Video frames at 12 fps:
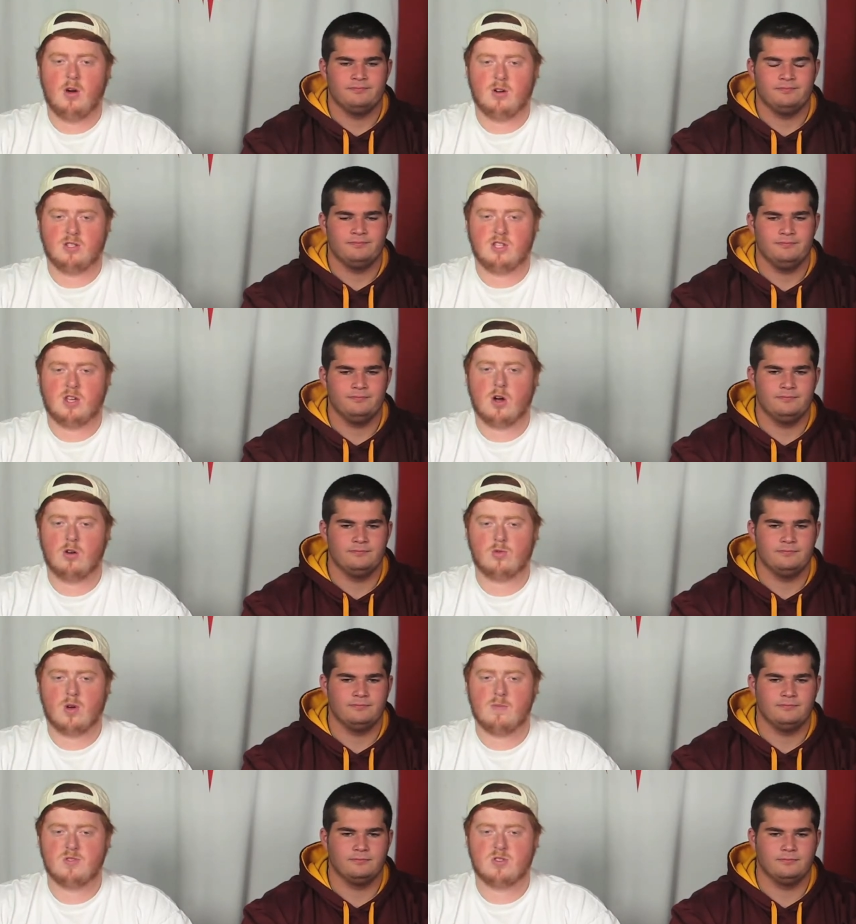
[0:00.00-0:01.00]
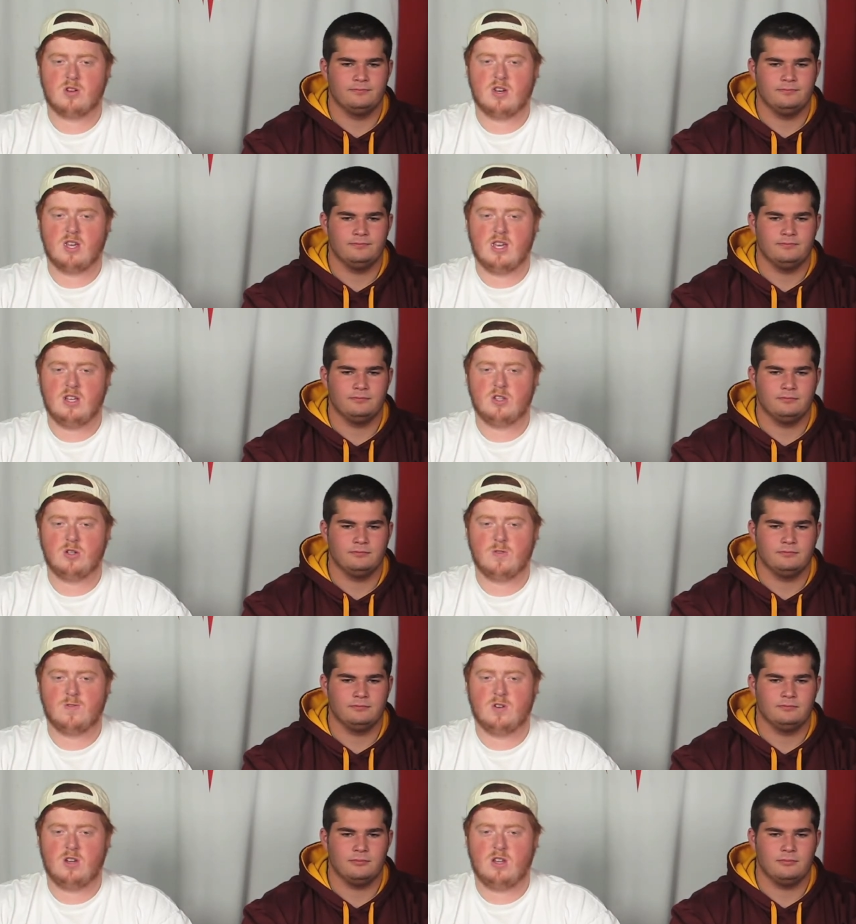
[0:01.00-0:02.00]
Speaker 1: or see Coach Webster in
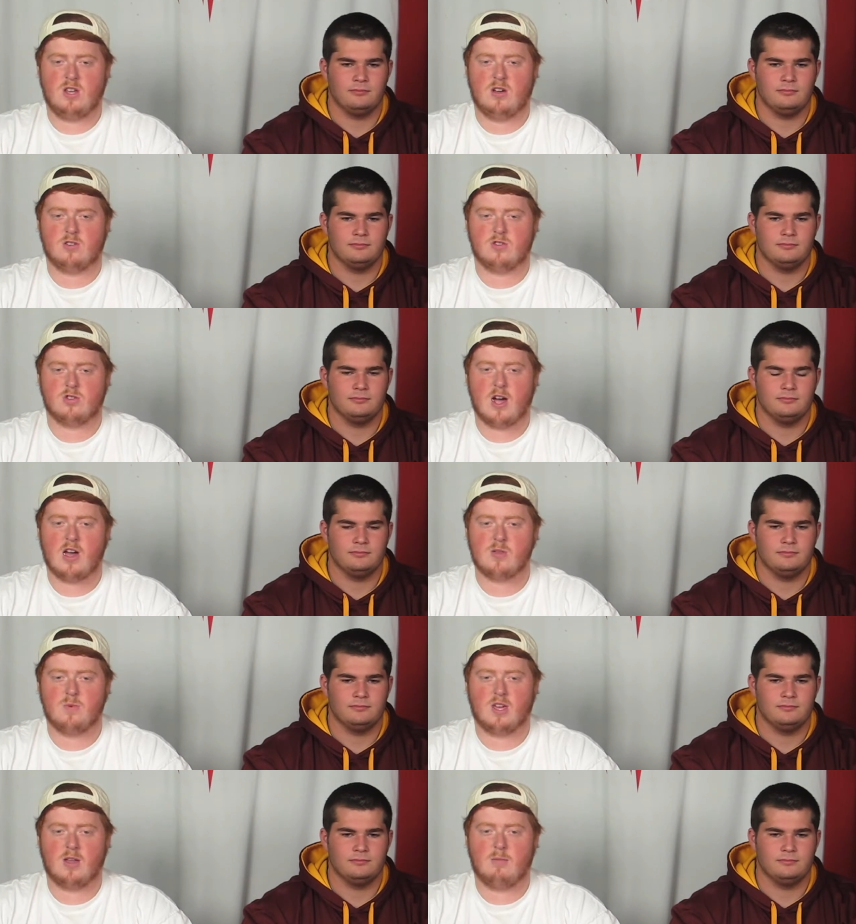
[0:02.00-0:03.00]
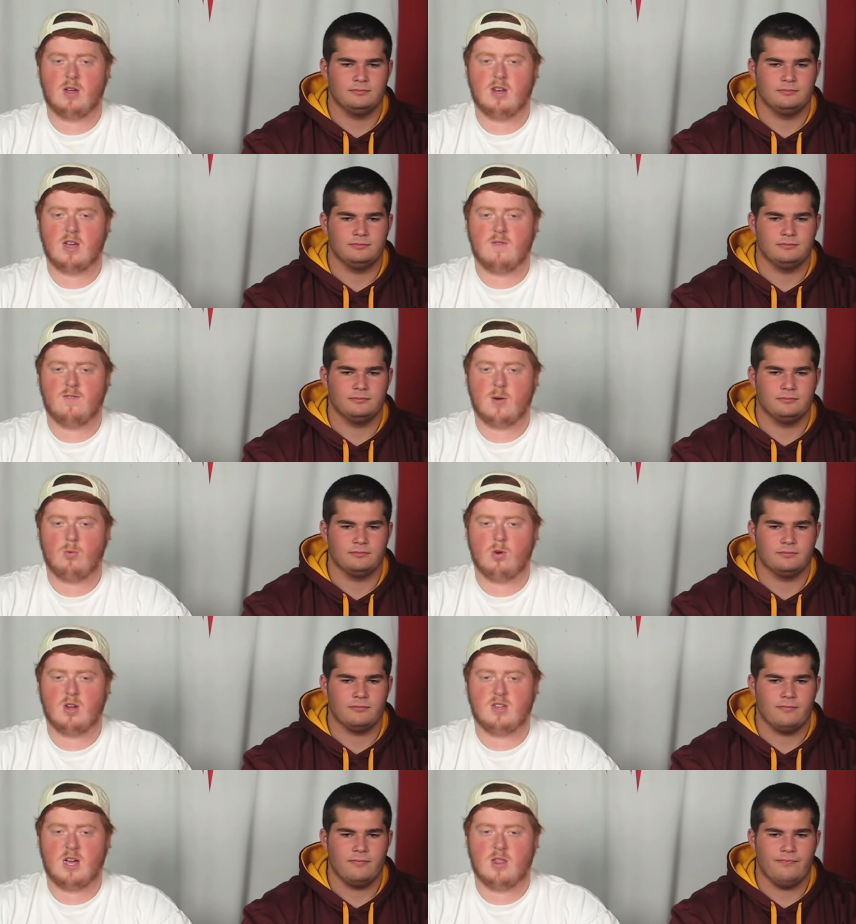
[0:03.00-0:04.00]
E2 for details. Tryouts begin Monday,
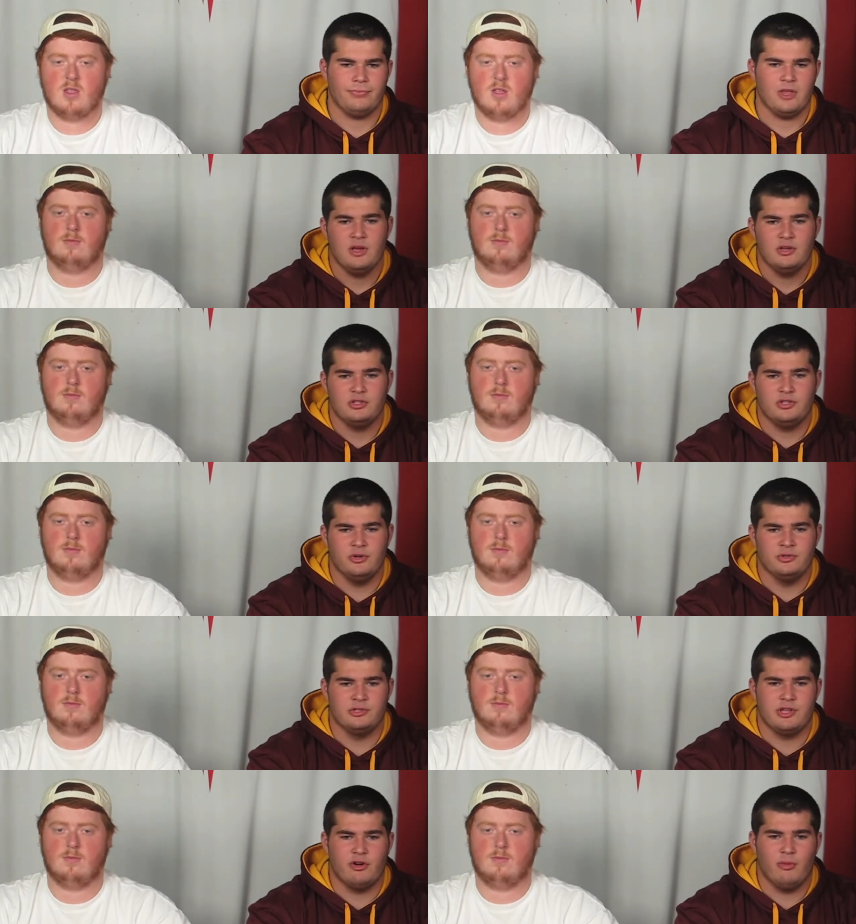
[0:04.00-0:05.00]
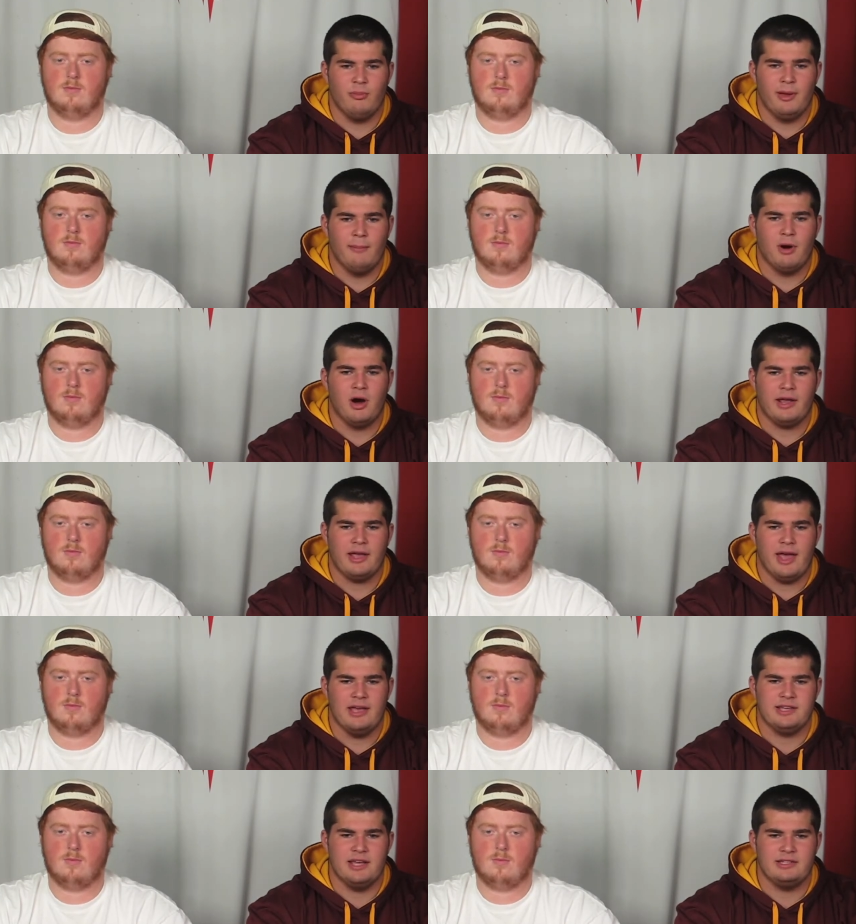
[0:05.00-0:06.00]
February 10th.
Speaker 2: Students, there will be a
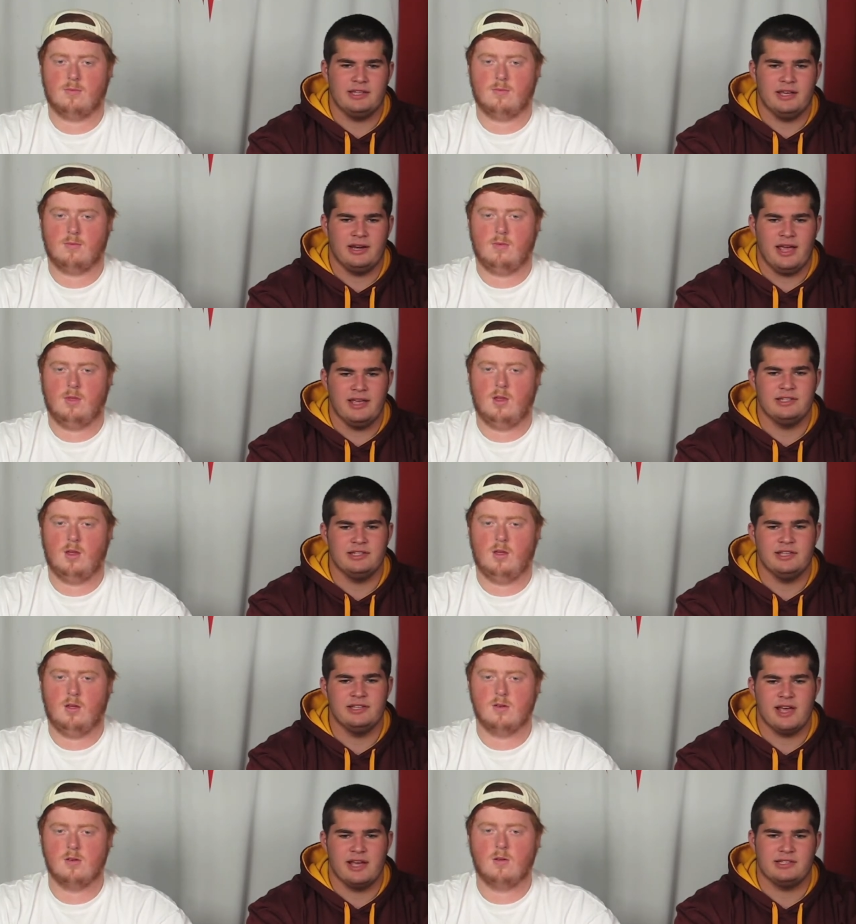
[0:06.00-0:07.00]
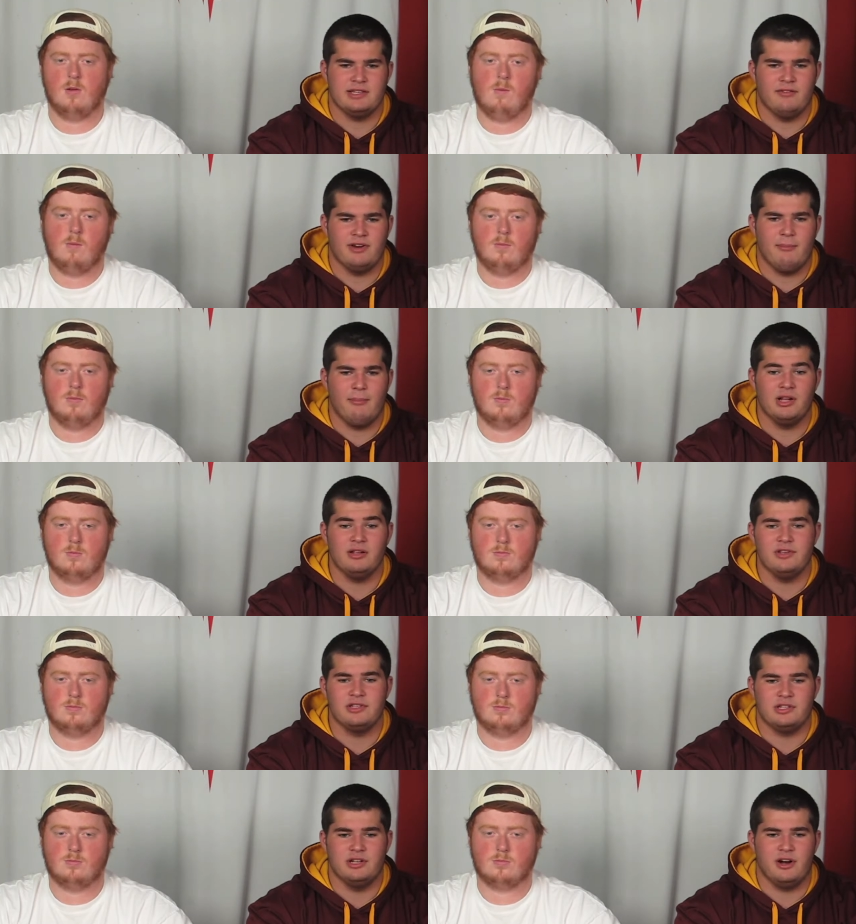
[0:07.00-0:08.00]
mock SAT and ACT test given at Bella
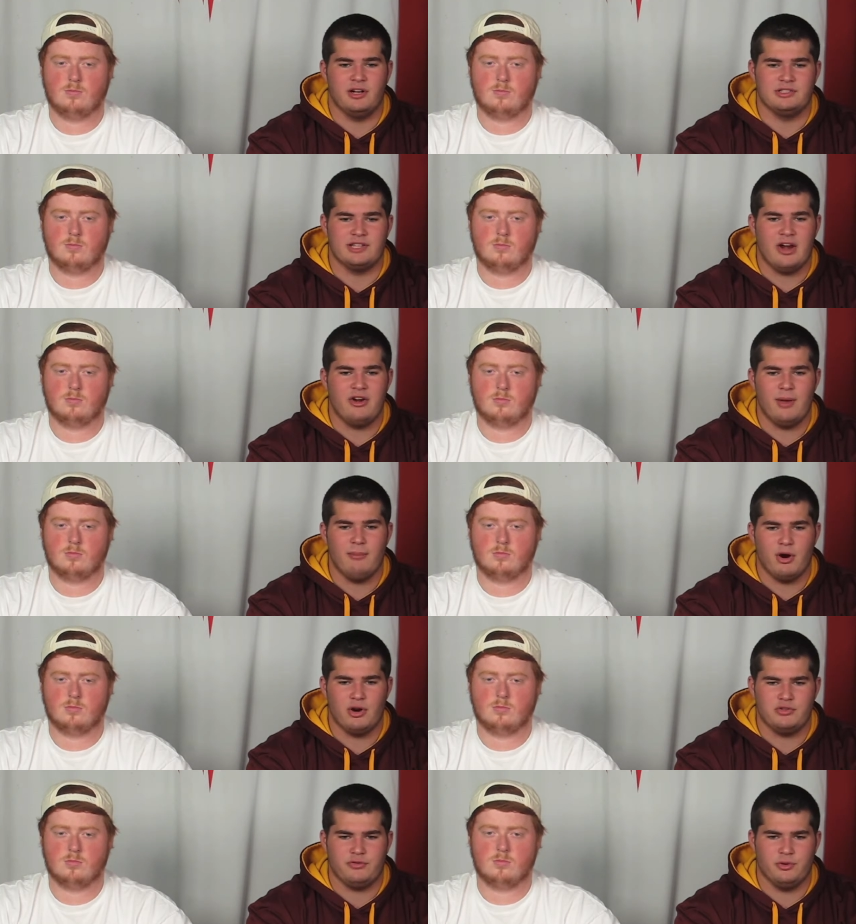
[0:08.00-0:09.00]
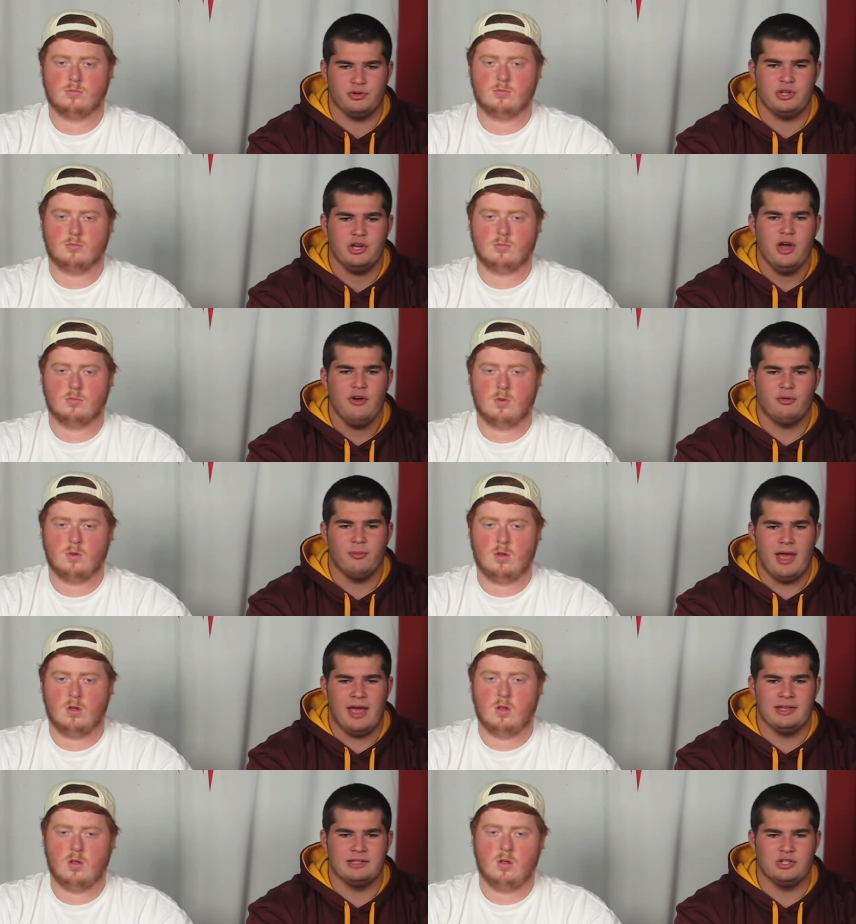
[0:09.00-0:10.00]
Vista on Saturday, March 1st from
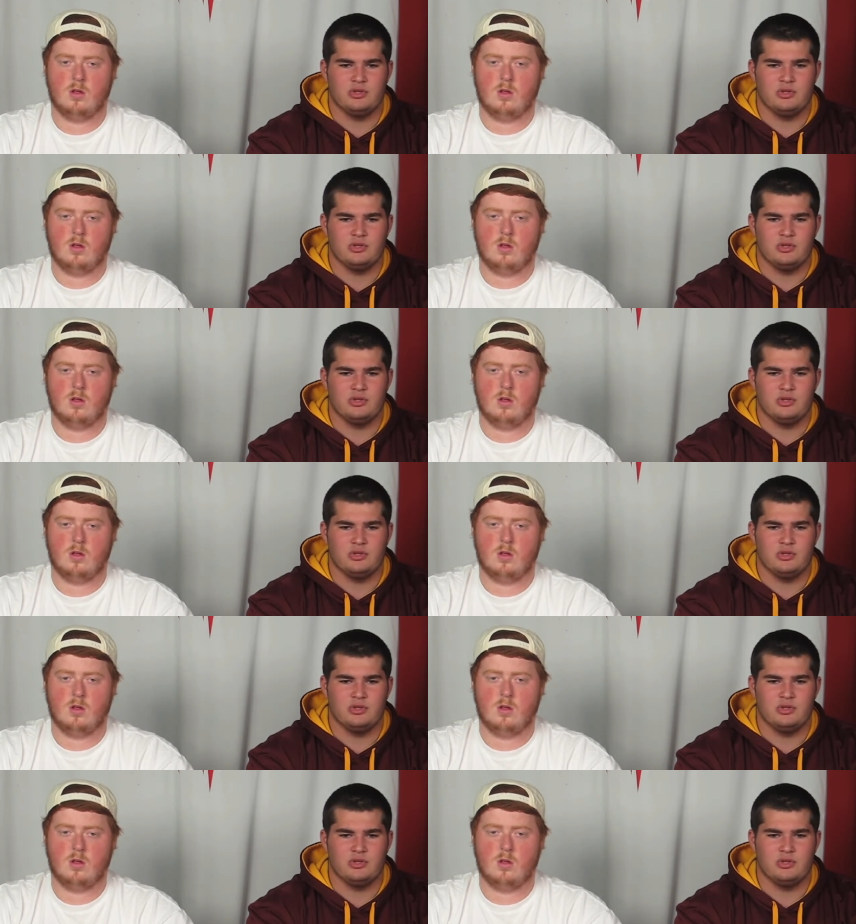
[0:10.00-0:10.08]
8 to